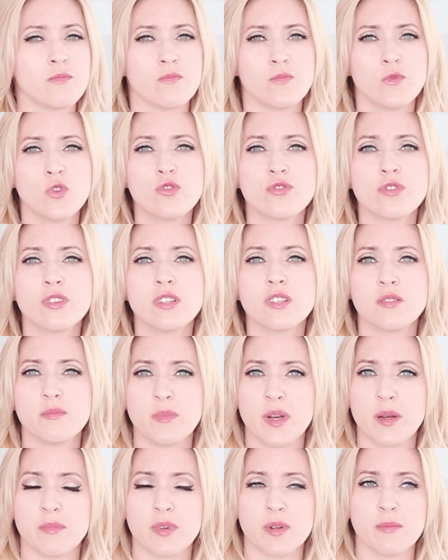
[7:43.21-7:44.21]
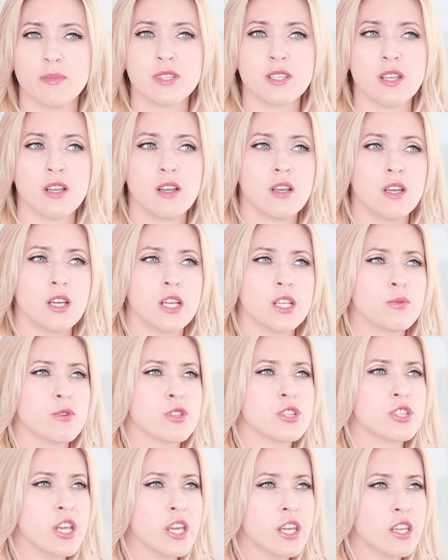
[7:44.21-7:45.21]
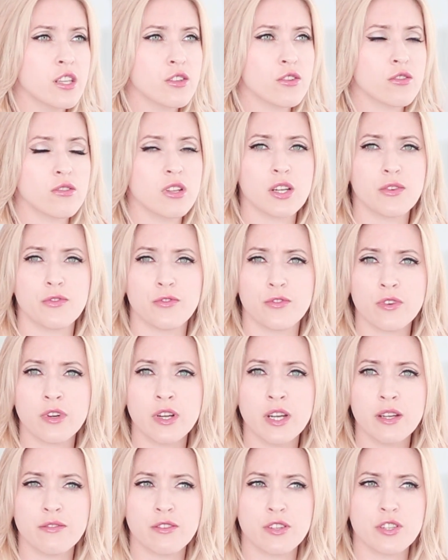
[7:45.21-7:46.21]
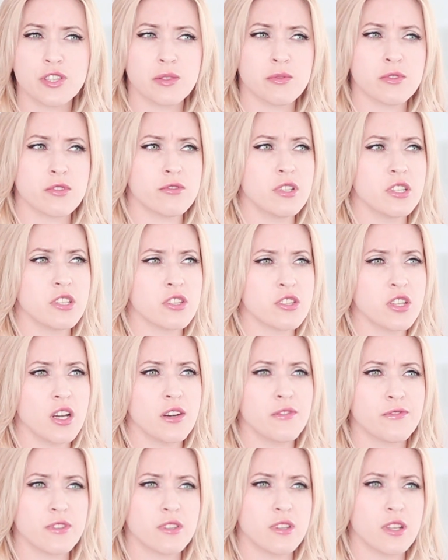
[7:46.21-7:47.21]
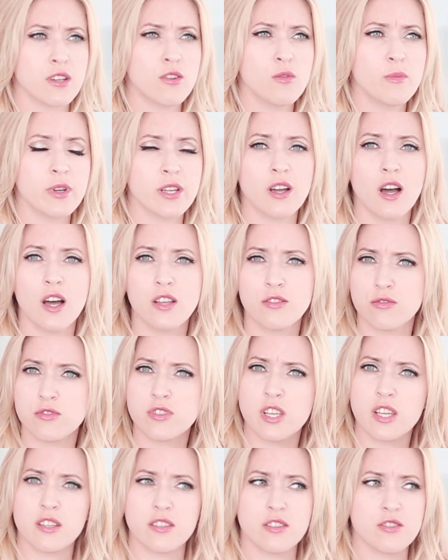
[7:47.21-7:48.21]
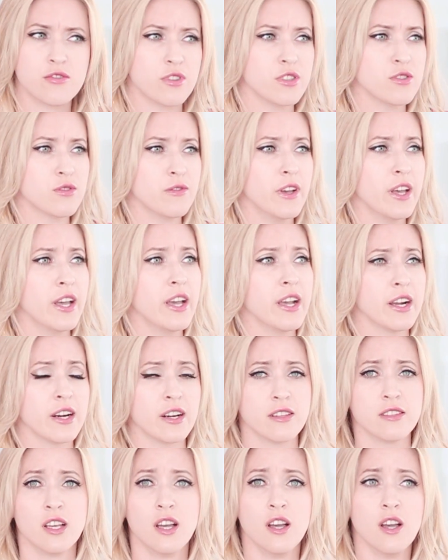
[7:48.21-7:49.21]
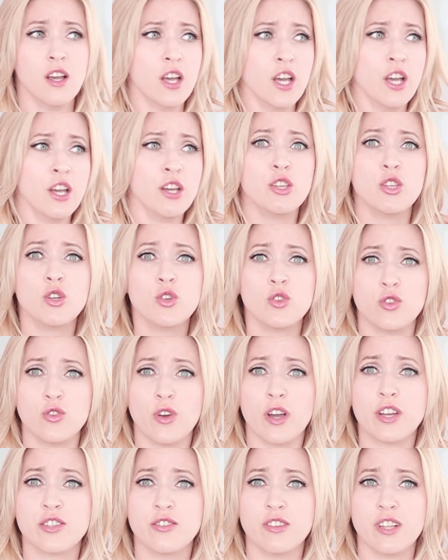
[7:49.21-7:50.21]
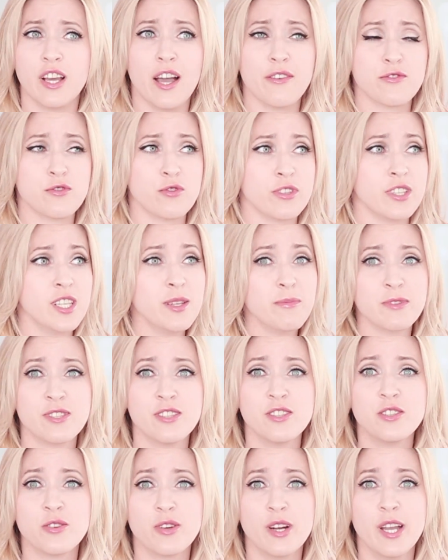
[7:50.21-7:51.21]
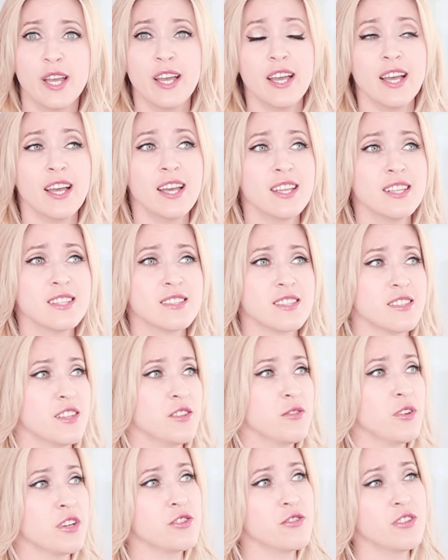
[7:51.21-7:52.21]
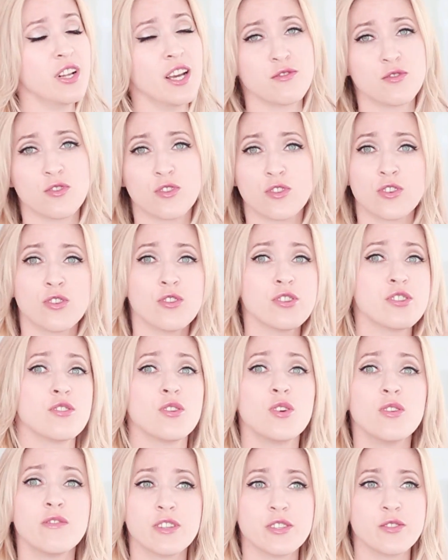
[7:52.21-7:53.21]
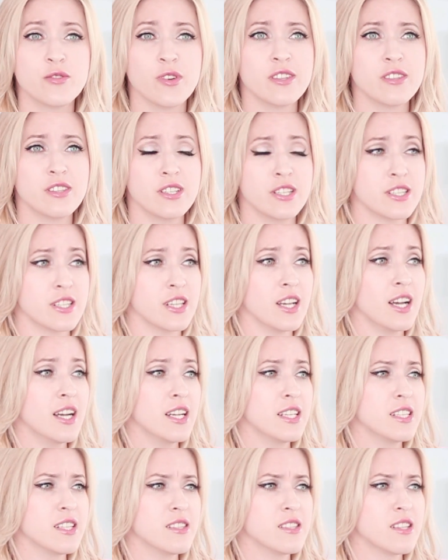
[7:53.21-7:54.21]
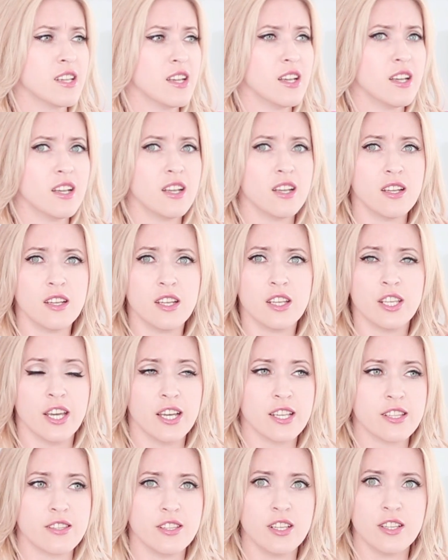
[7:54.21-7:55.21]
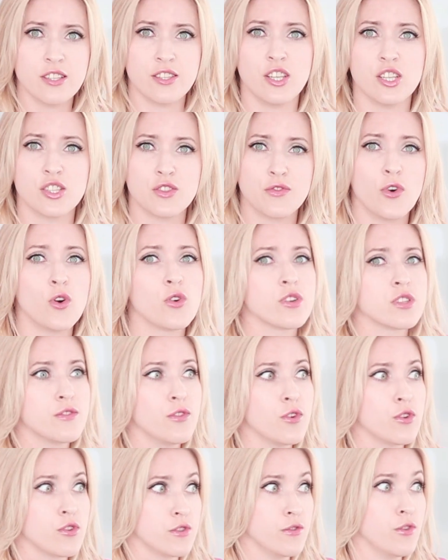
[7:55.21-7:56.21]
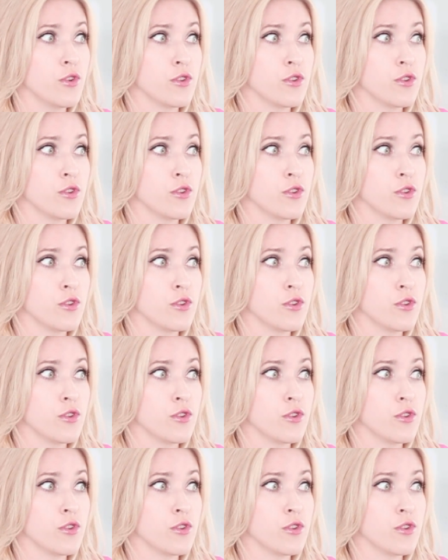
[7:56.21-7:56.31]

Don't really remember, but it was taking her like forever. She was really suffering, like, oh my god, you take a strand of hair and you actually have to keep it in your hand, and then you actually have to cross it over to the other side, and yes, focus, like,